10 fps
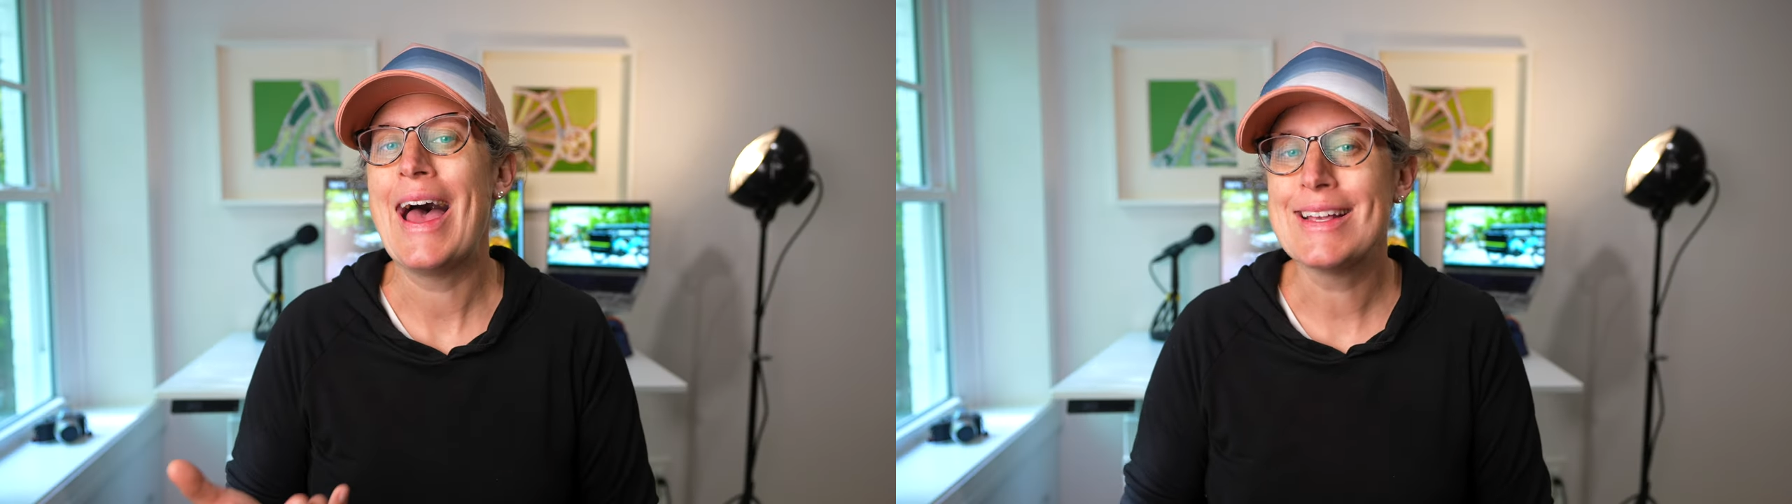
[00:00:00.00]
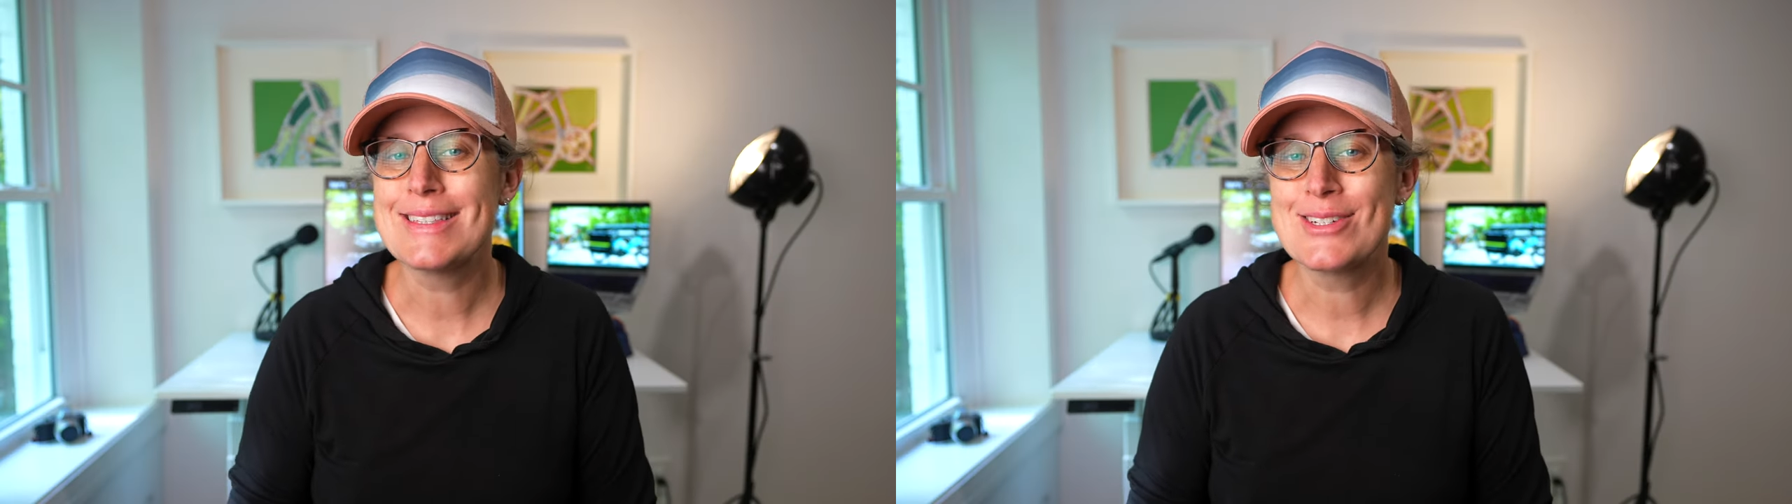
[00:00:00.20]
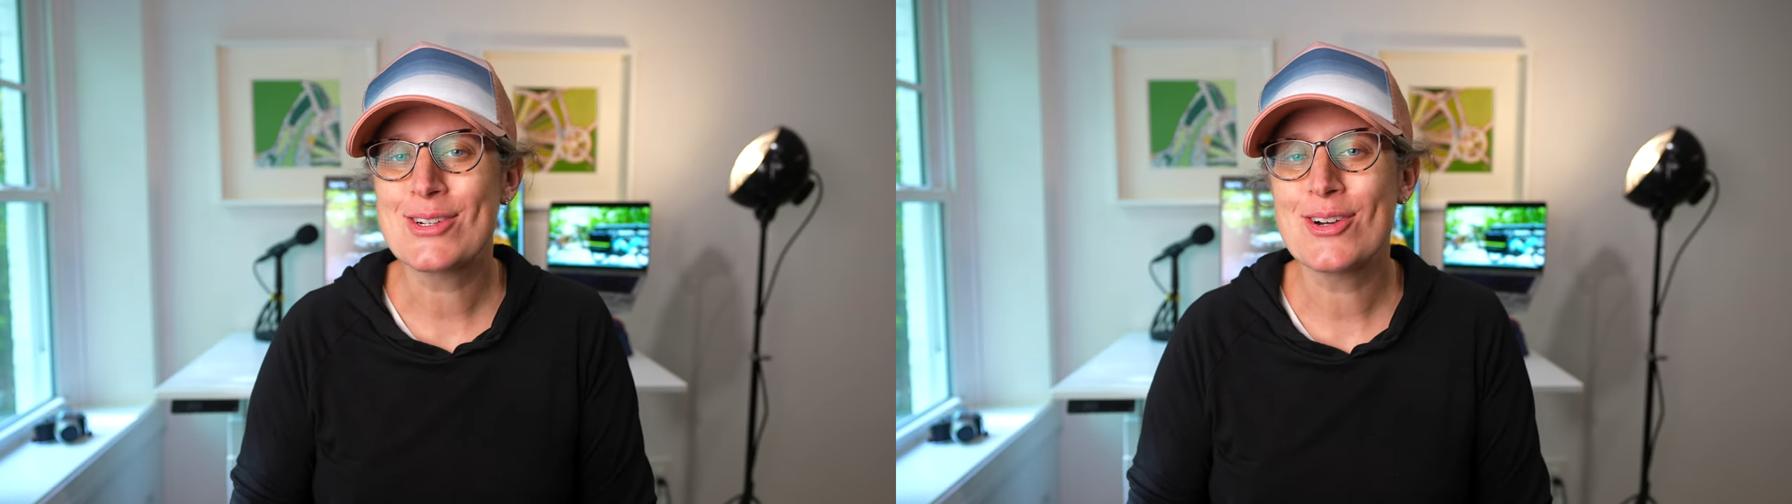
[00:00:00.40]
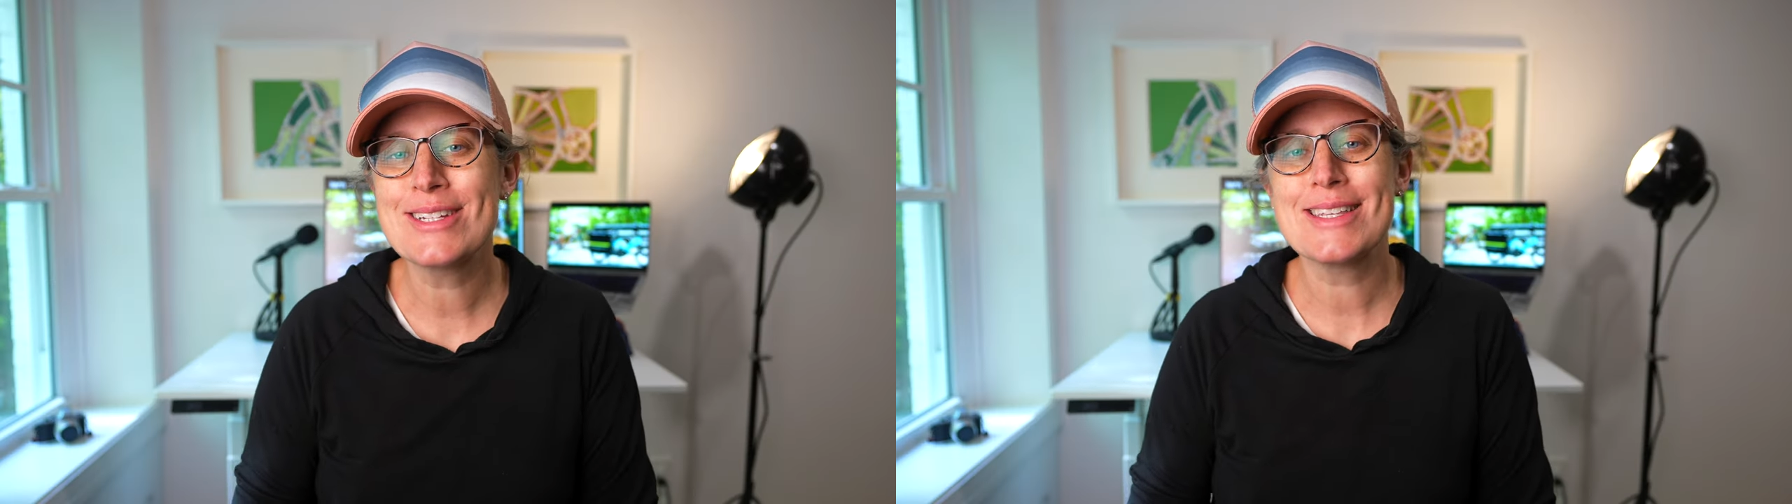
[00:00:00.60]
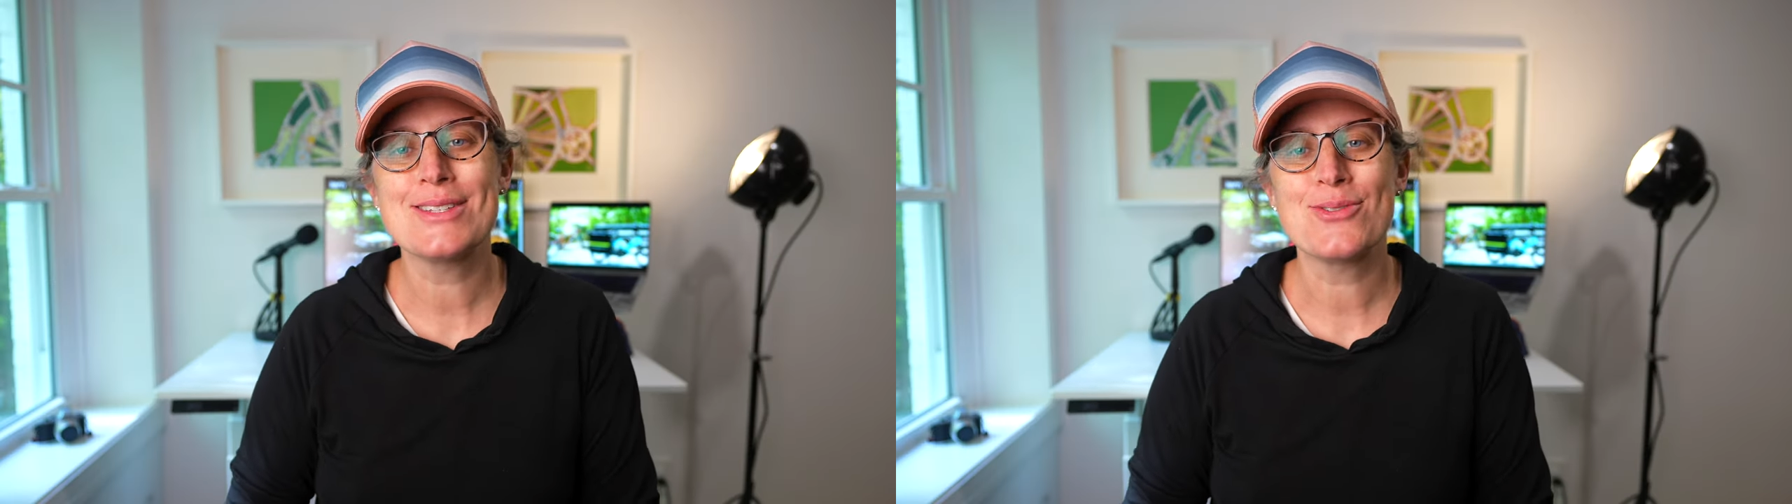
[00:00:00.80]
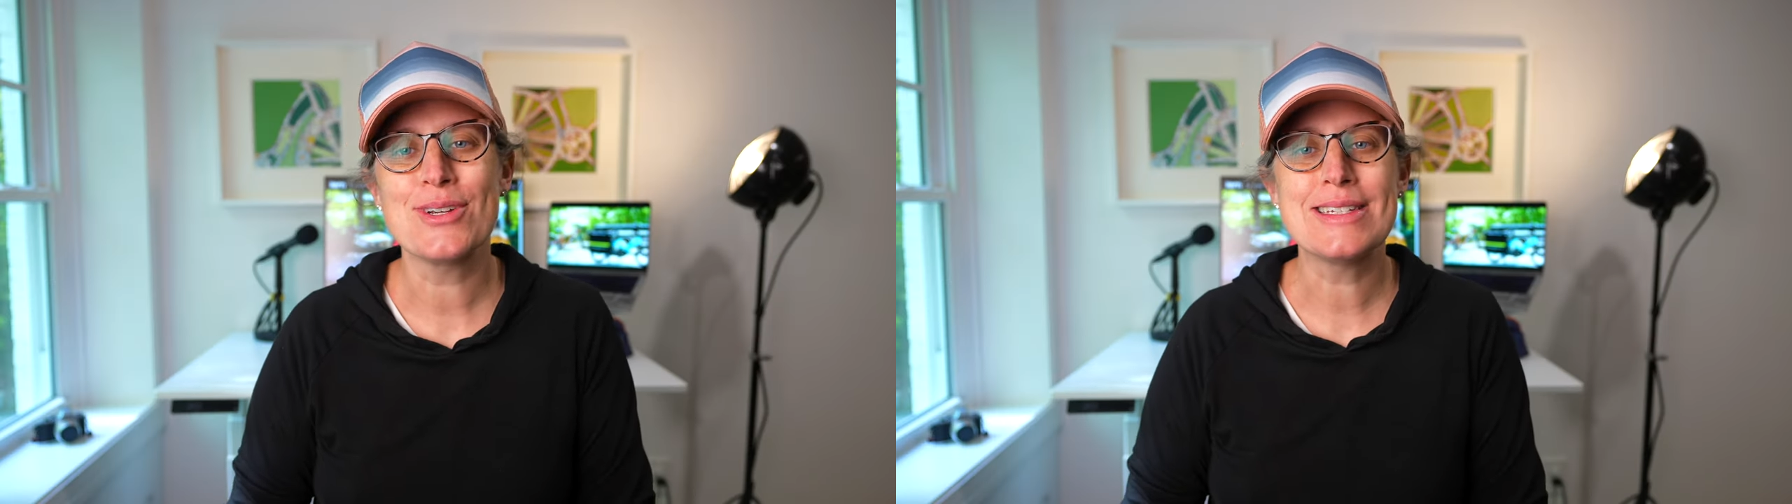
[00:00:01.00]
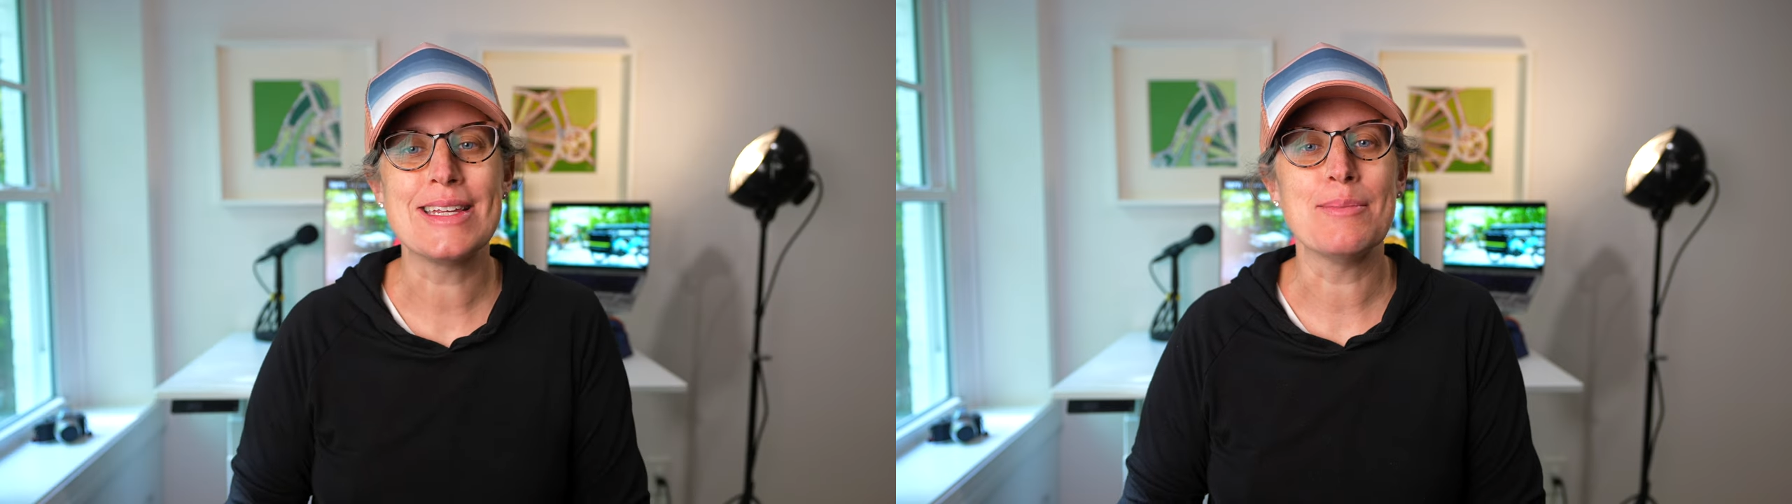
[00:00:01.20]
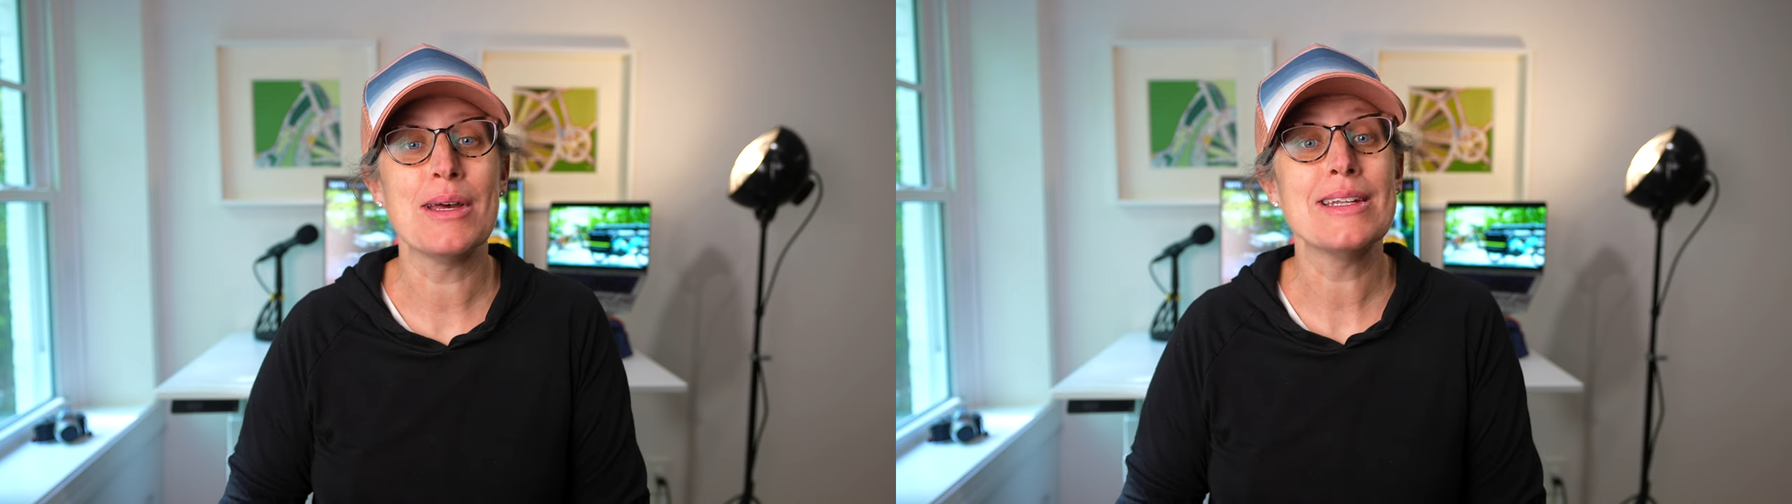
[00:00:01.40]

as the Tern accessory team